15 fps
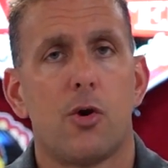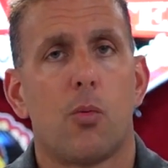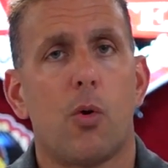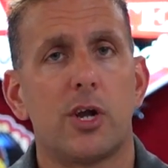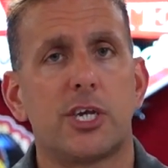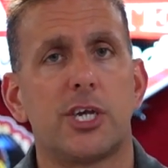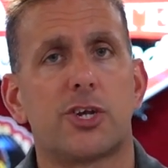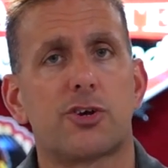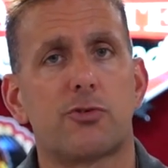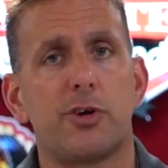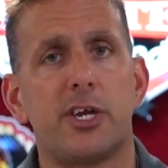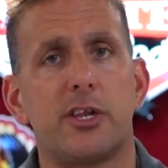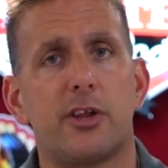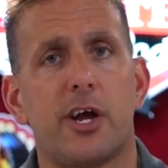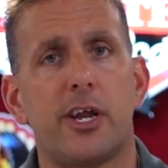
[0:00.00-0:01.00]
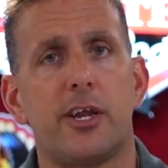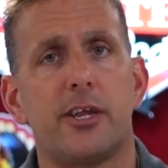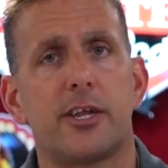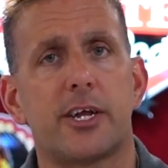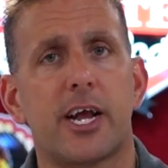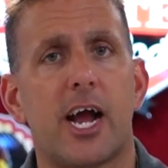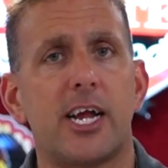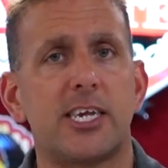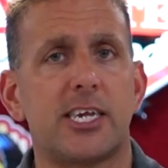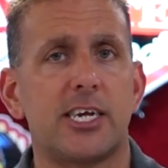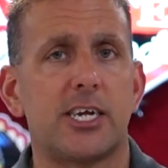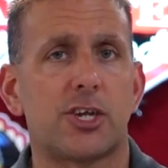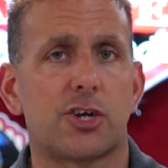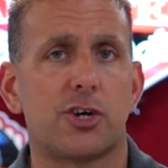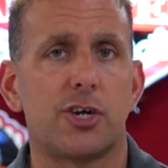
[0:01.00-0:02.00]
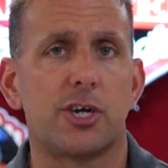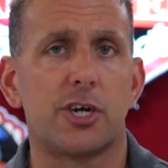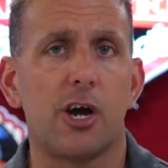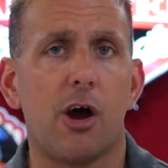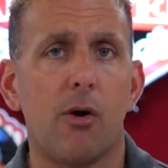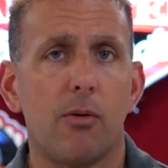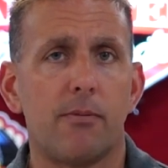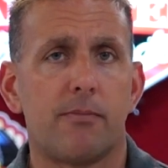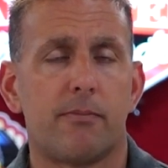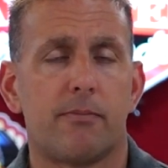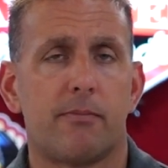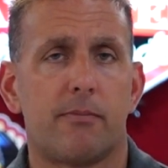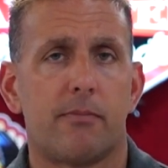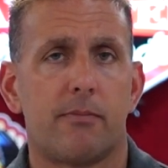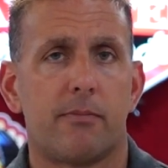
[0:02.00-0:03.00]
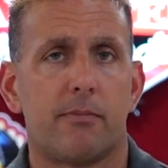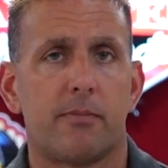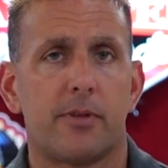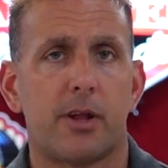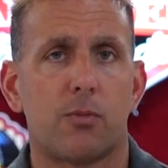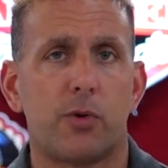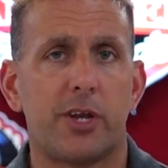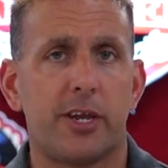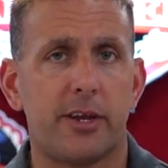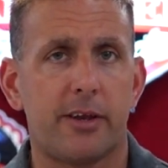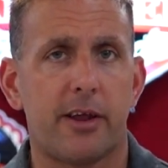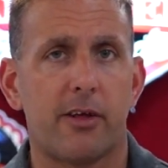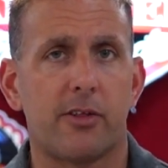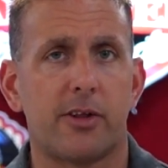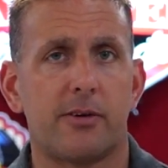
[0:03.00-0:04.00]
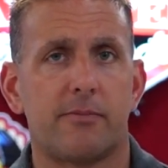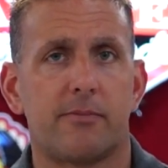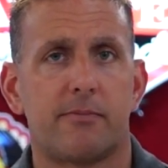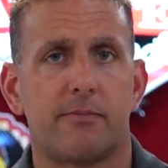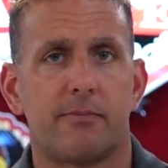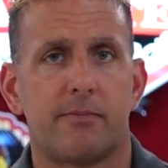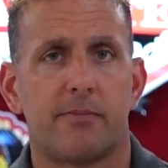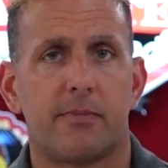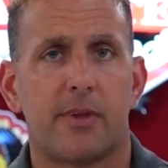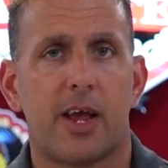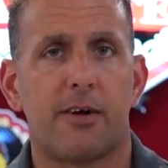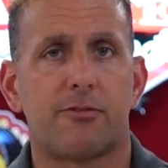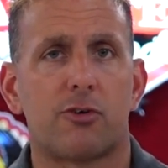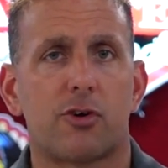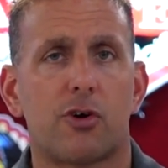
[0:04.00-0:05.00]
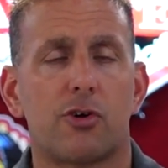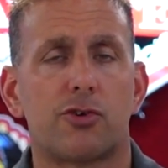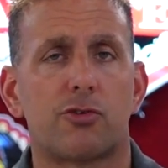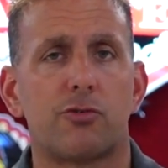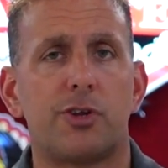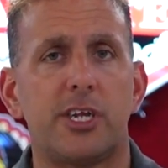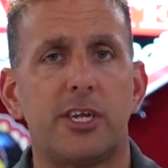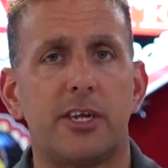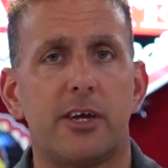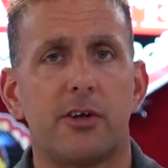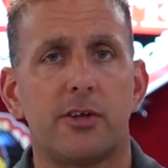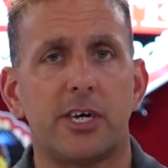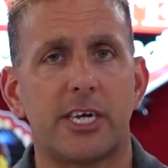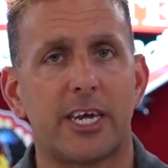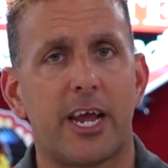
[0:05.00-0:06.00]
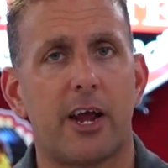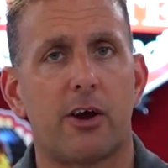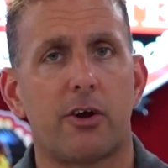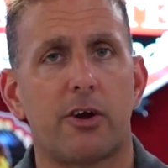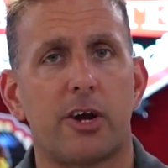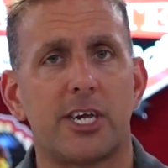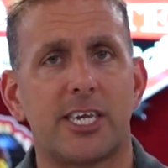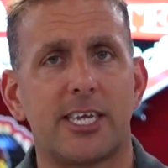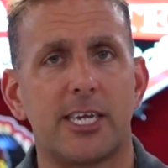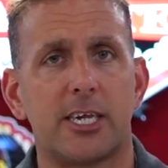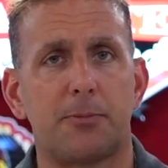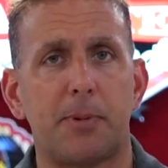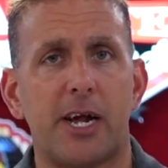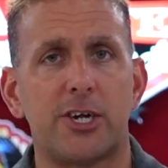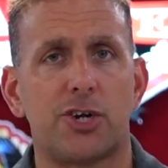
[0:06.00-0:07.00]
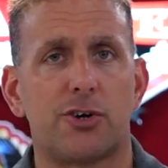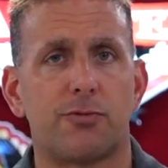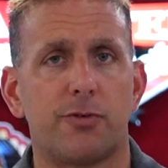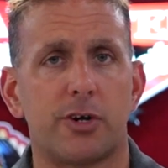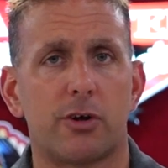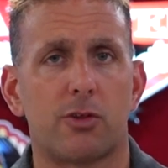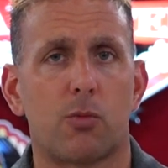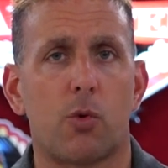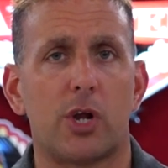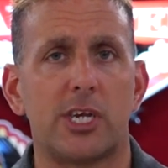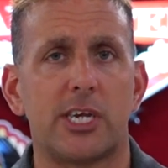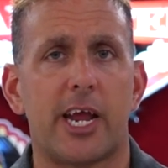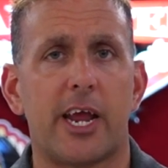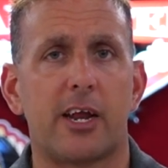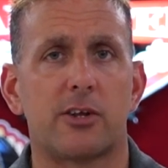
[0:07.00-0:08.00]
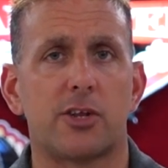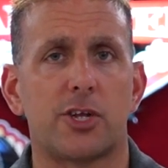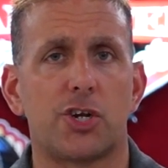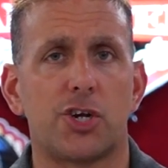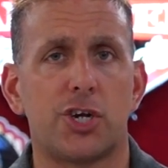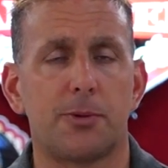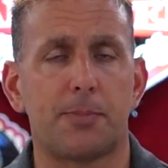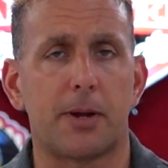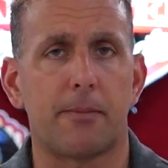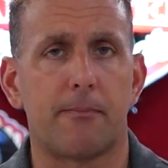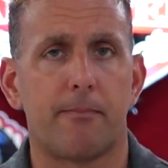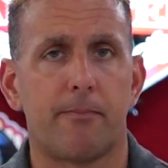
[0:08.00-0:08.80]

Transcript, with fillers: Once it's green lighted and the guys say it's good to go, then we detail it. After it goes through detail, a carrier is dispatched if we are the ones handling the shipping.